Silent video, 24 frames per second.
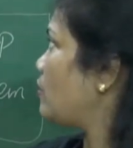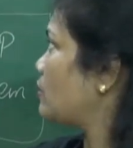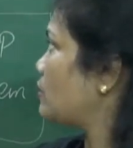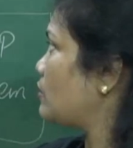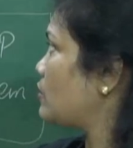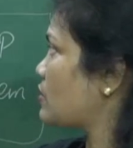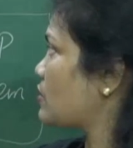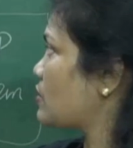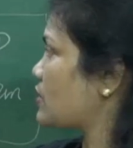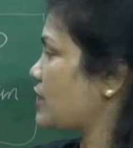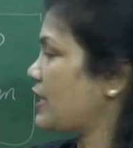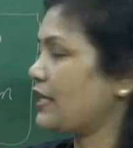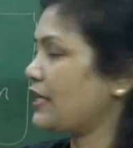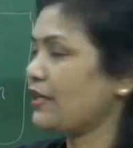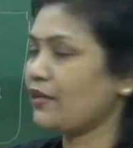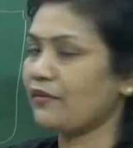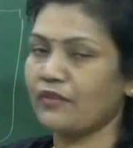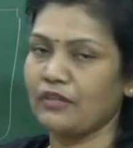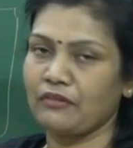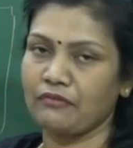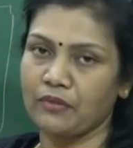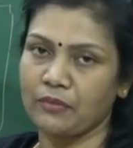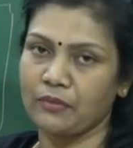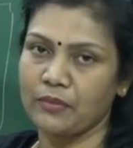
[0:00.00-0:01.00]
All those
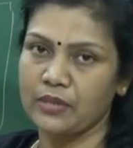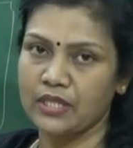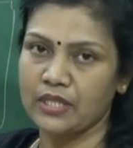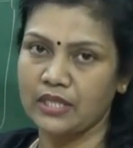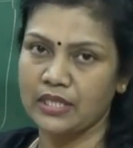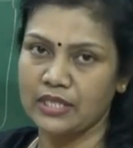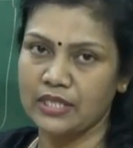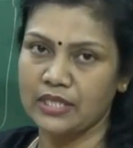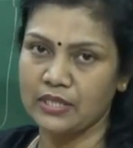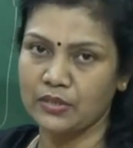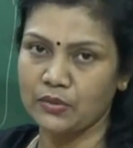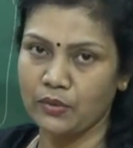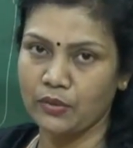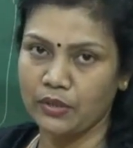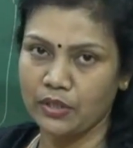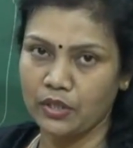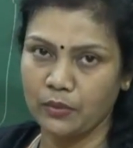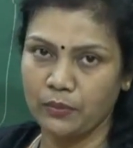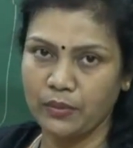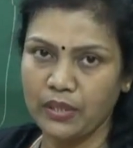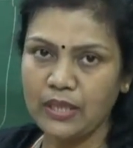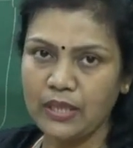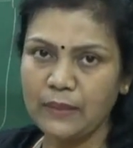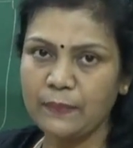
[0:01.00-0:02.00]
kind of information is
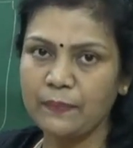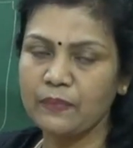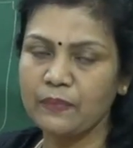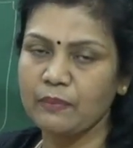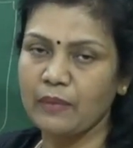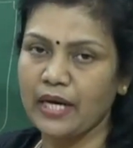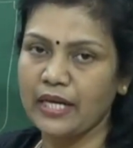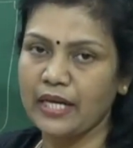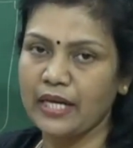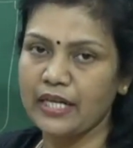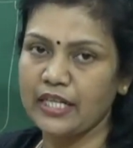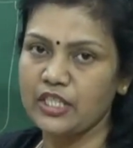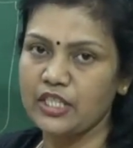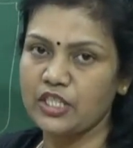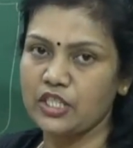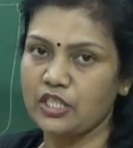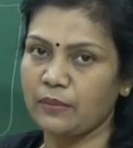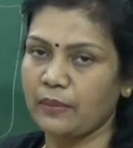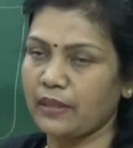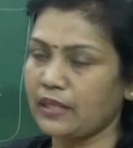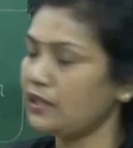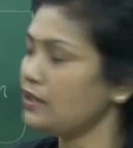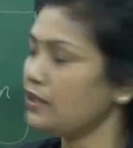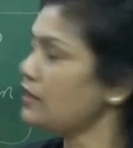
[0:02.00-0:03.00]
going to be
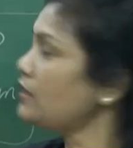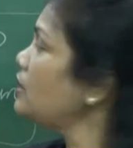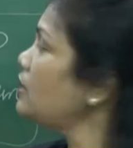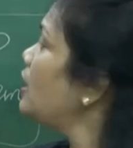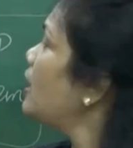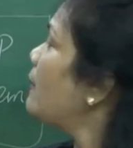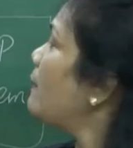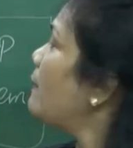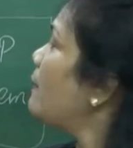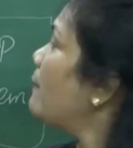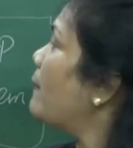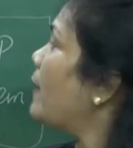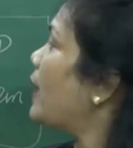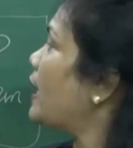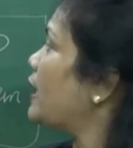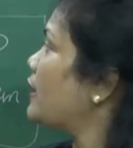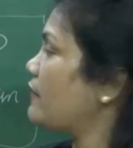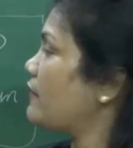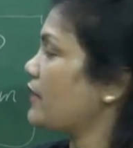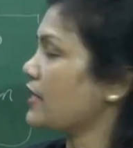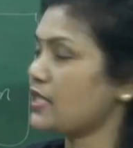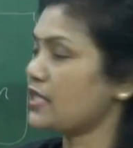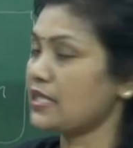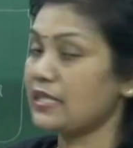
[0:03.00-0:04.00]
managed by the
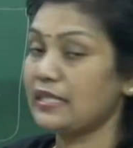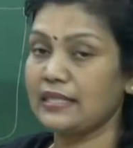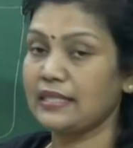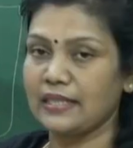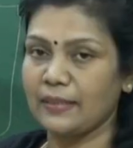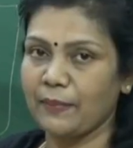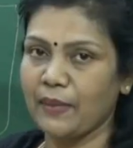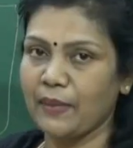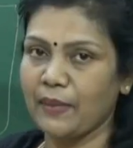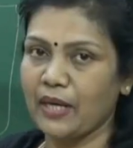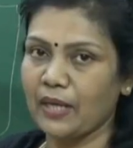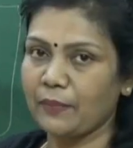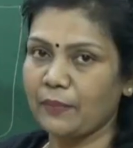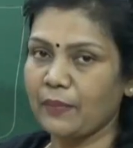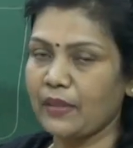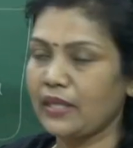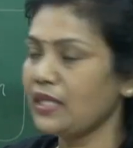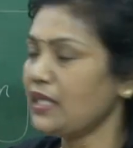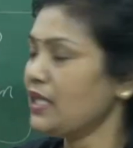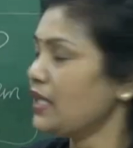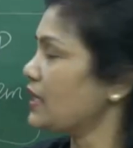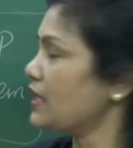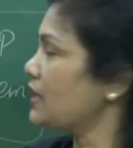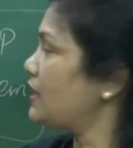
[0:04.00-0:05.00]
manufacturing
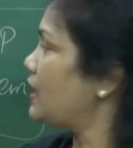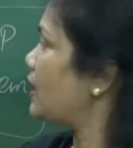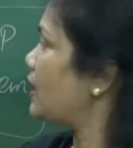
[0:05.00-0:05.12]
department.